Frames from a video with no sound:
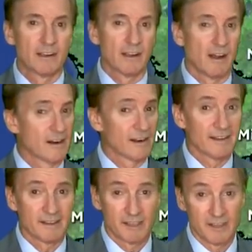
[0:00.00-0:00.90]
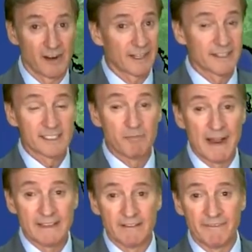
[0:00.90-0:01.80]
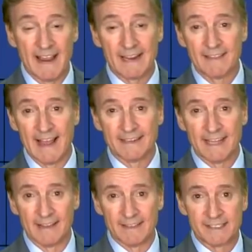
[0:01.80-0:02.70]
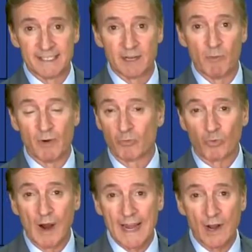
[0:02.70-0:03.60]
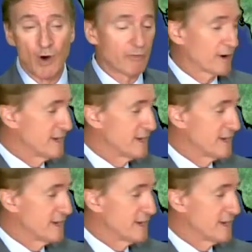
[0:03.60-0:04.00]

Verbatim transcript: Catarli, despite the fact that uh, the system went right over